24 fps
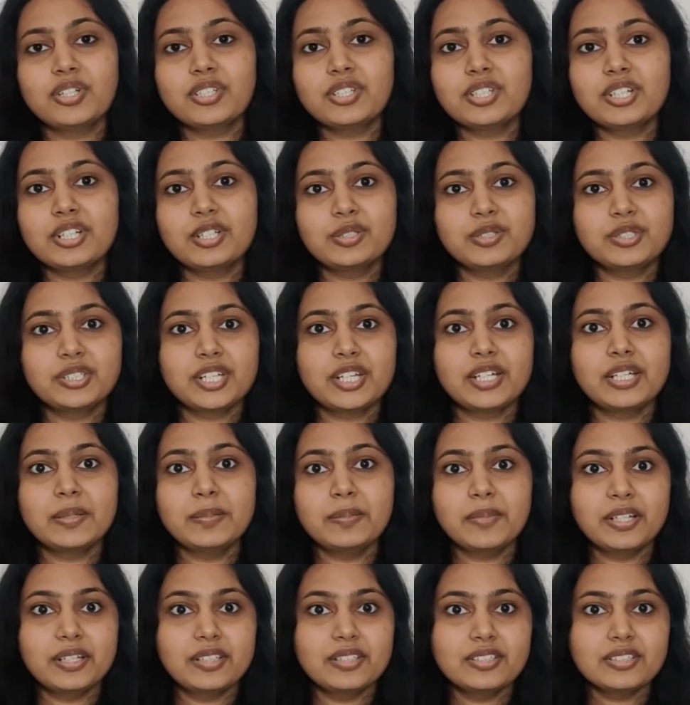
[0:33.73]
Georgia to
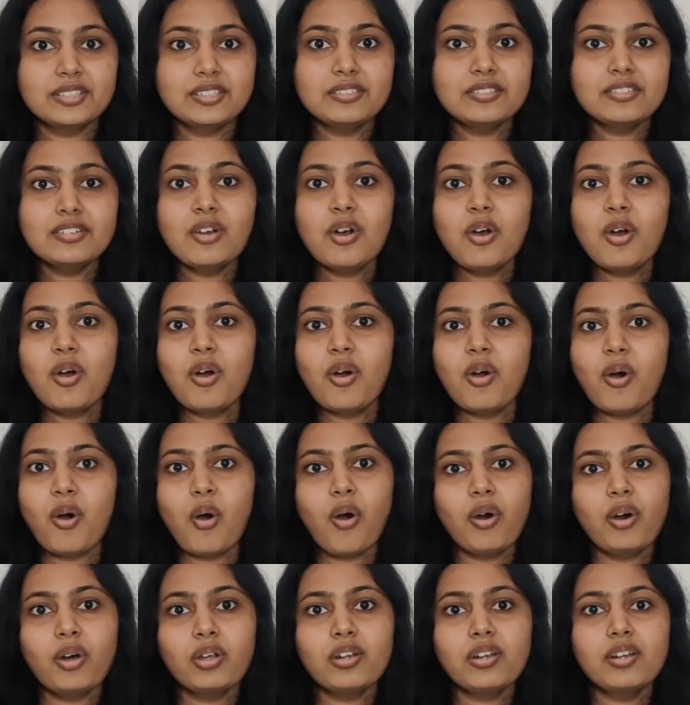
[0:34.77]
study medicine,
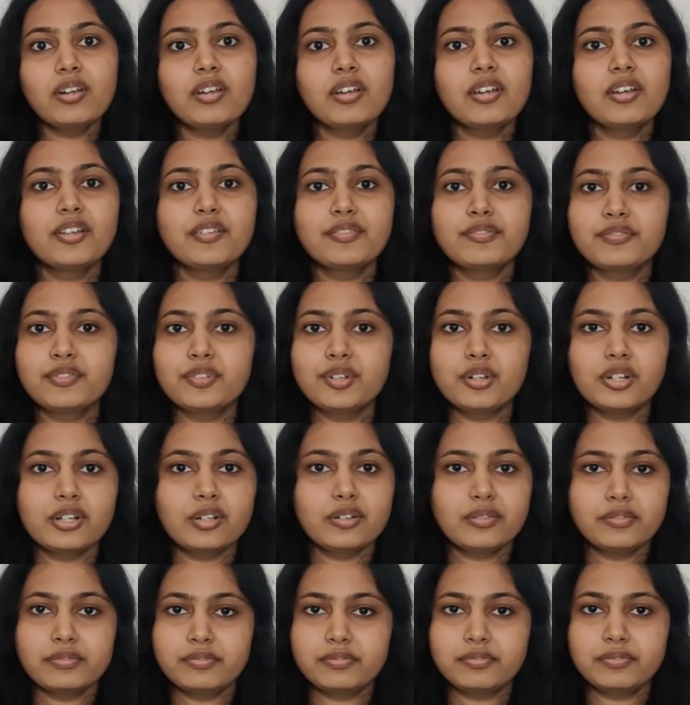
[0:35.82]
or if
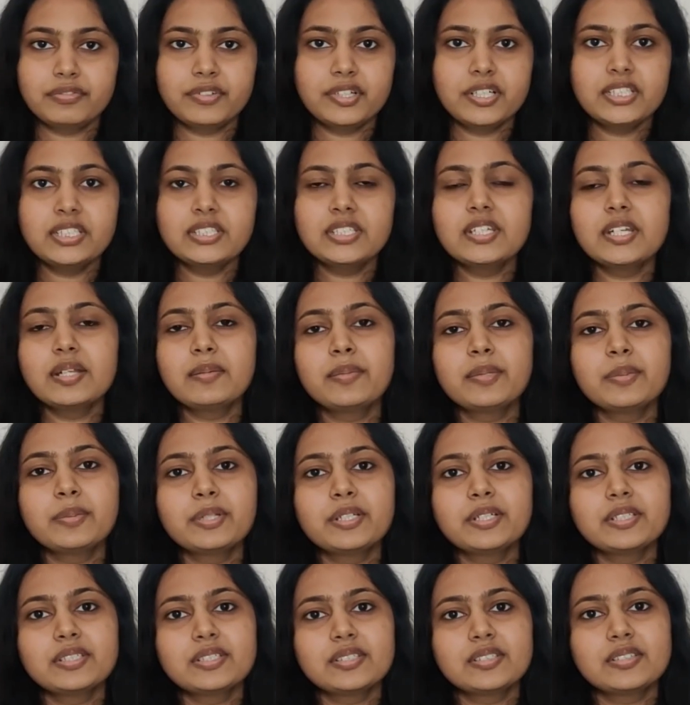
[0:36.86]
you're a first year
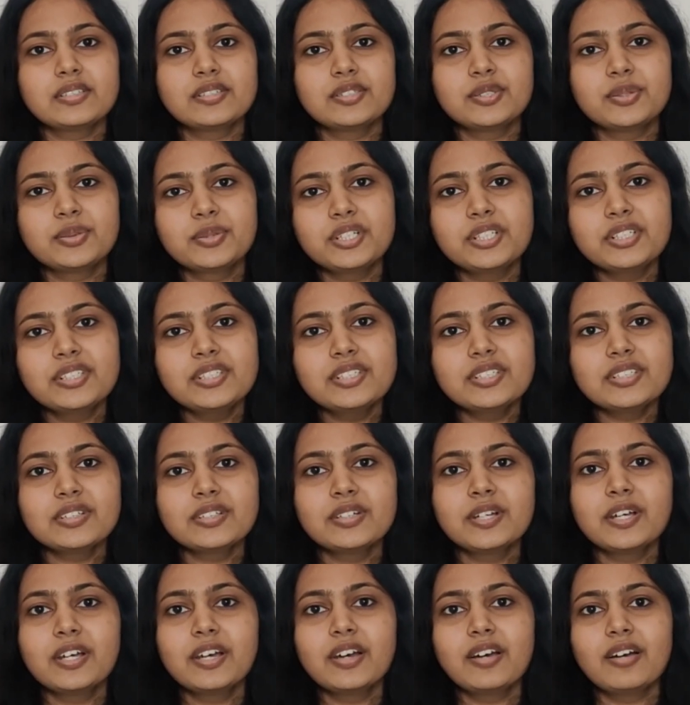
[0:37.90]
MBBS
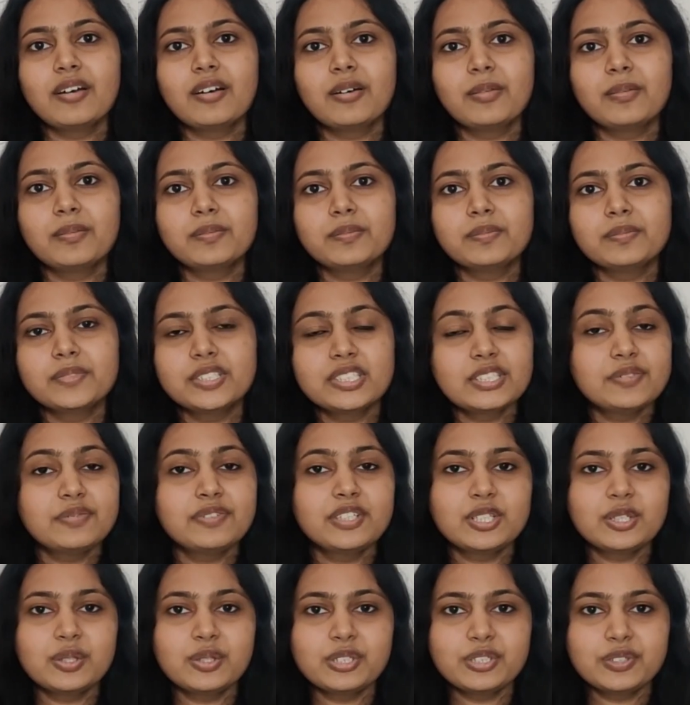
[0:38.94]
student,
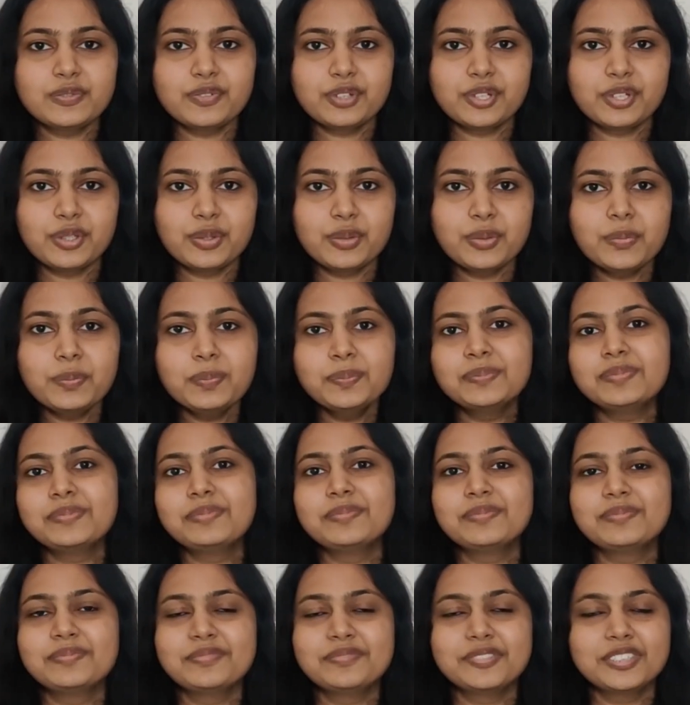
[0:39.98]
this video is for you.
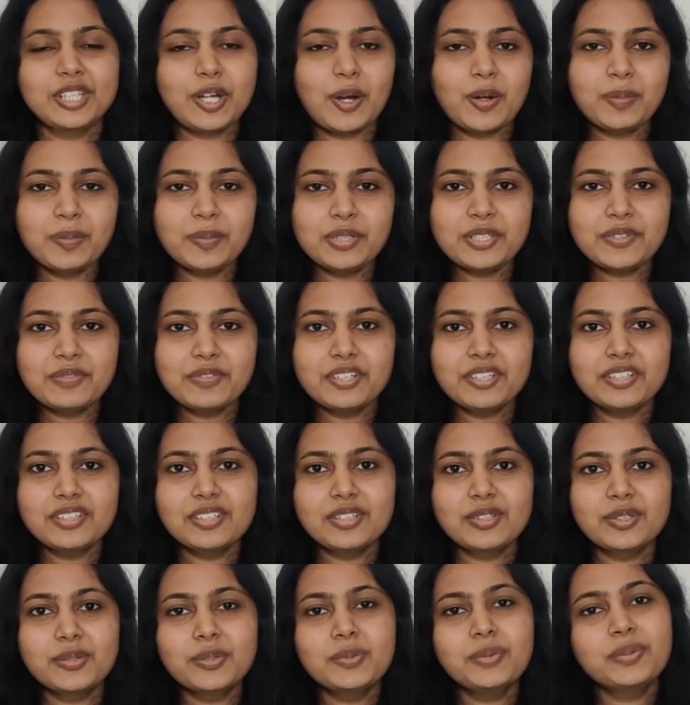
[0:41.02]
Without much
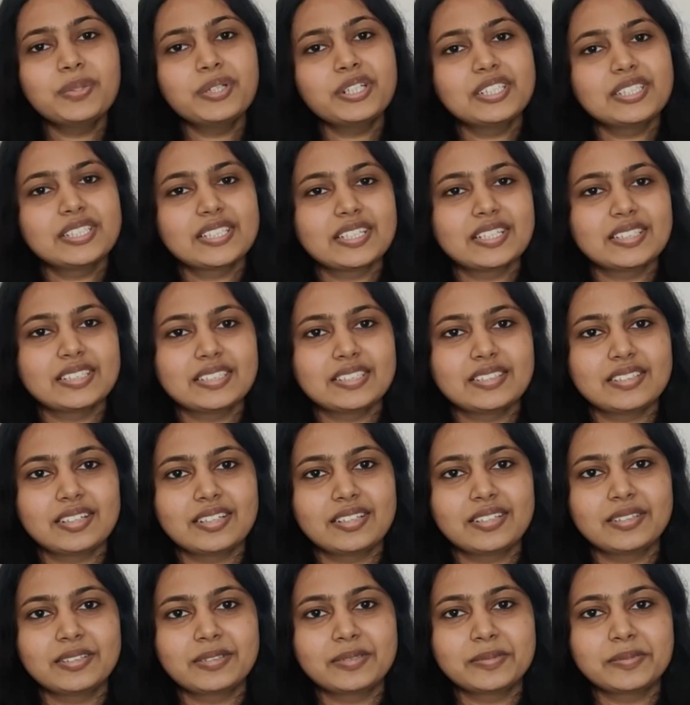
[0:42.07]
further ado, let's get
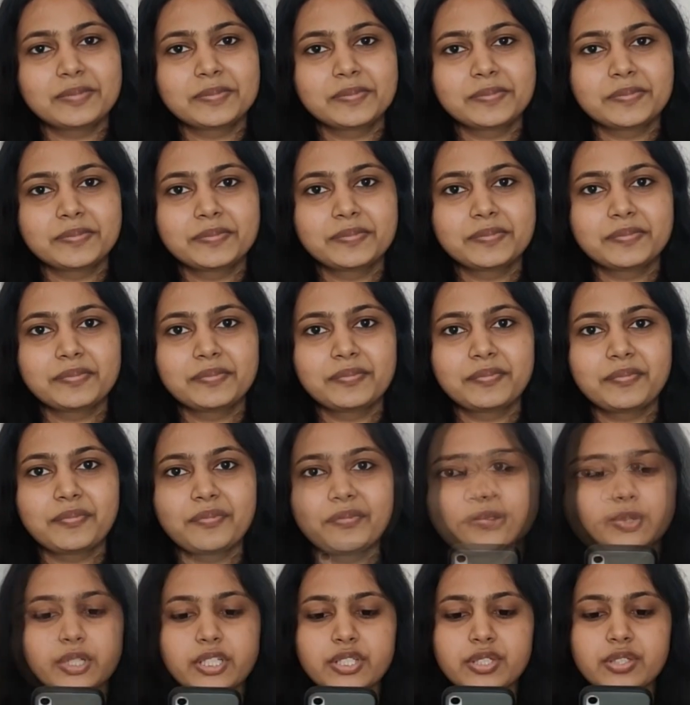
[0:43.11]
started.
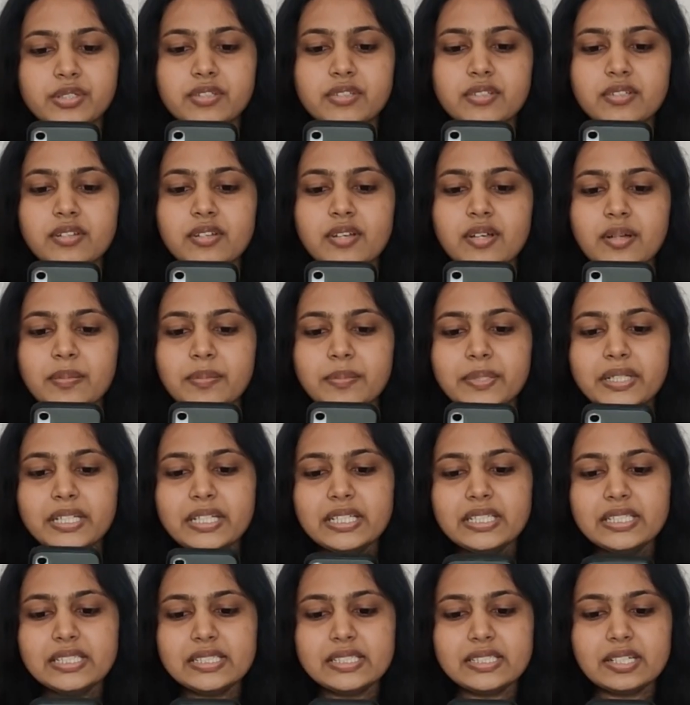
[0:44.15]
First question,
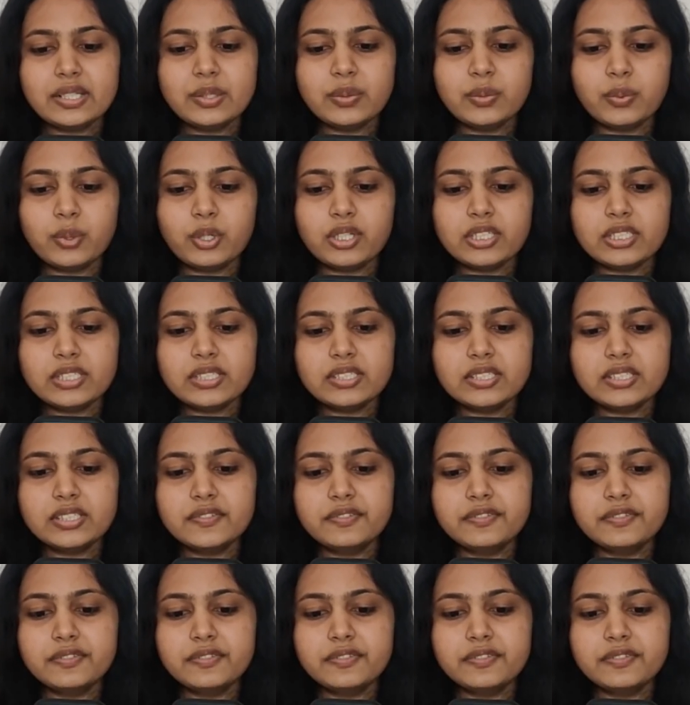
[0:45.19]
please tell what